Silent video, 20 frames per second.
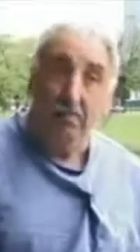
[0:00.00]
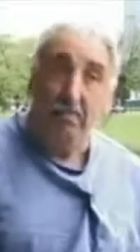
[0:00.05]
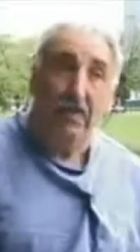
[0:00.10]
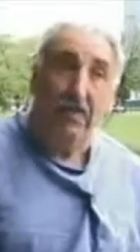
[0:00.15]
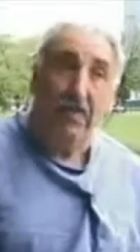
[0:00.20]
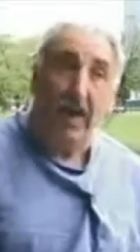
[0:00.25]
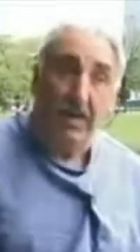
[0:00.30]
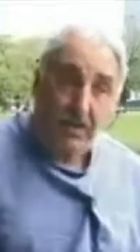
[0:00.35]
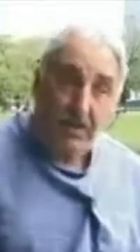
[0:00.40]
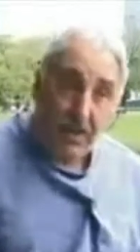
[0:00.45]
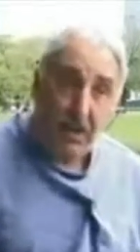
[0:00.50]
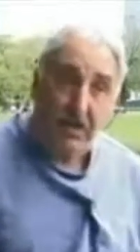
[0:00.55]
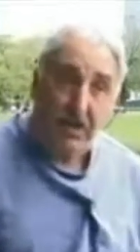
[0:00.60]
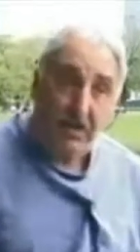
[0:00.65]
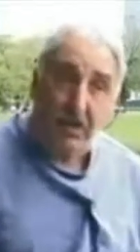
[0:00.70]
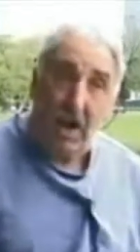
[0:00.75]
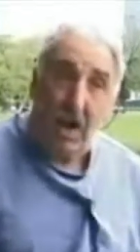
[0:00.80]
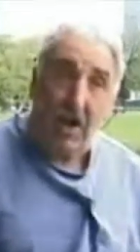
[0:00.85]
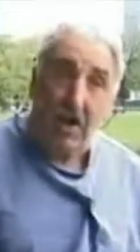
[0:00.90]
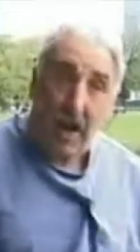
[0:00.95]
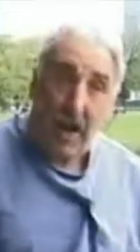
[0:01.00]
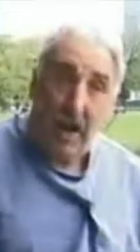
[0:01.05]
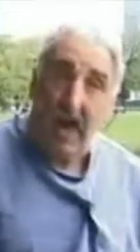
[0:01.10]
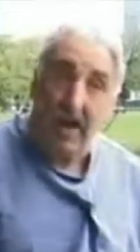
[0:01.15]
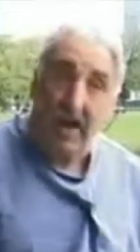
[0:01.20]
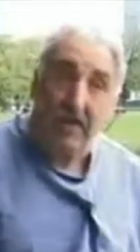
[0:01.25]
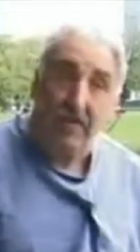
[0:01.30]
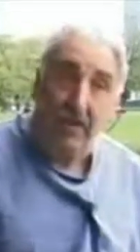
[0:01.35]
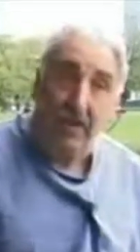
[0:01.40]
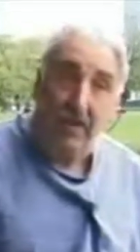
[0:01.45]
but they just don't
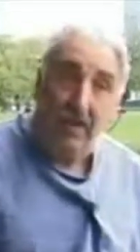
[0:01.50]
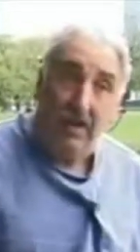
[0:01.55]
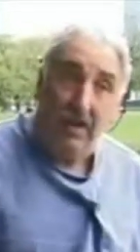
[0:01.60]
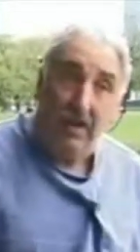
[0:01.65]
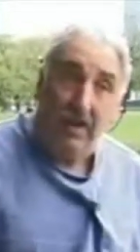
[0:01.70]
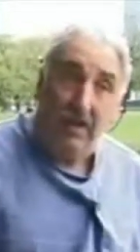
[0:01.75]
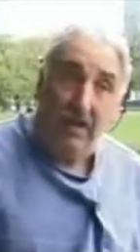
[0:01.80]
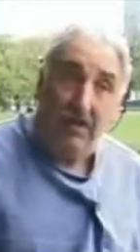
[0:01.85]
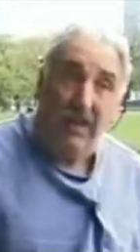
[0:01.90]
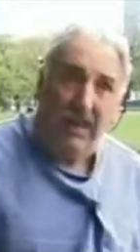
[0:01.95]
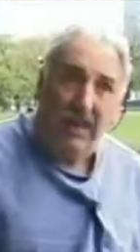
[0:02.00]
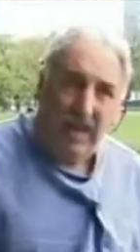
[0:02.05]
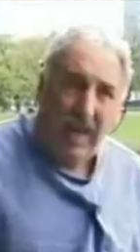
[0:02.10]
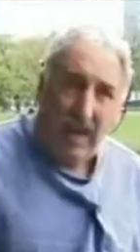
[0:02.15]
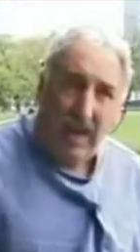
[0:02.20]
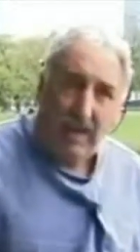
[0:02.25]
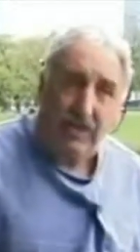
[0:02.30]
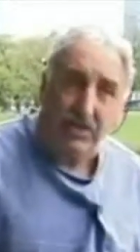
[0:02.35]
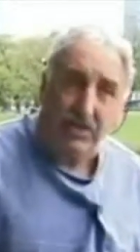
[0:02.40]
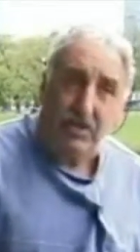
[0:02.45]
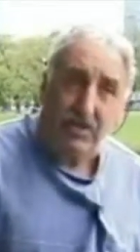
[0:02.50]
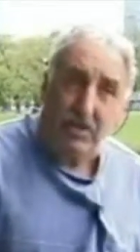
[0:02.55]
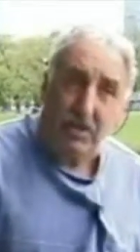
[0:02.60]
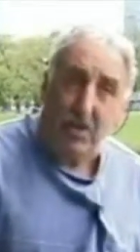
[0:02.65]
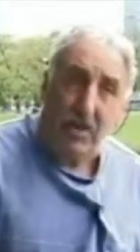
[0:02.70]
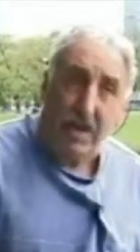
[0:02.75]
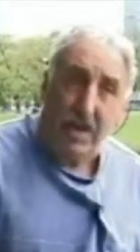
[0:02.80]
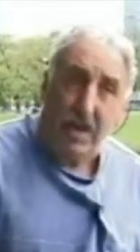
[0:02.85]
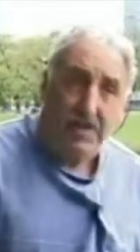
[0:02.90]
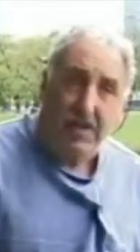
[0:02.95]
have the guts to
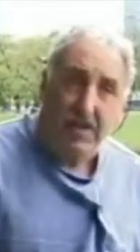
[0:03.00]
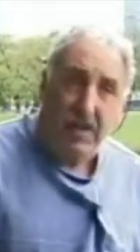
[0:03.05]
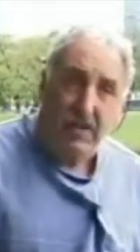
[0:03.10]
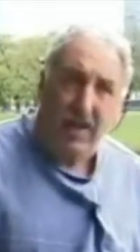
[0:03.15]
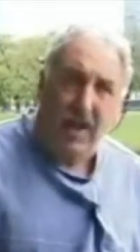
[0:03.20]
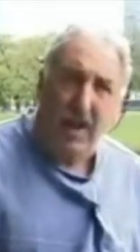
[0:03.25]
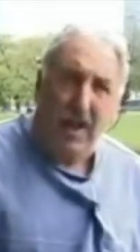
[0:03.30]
do anything.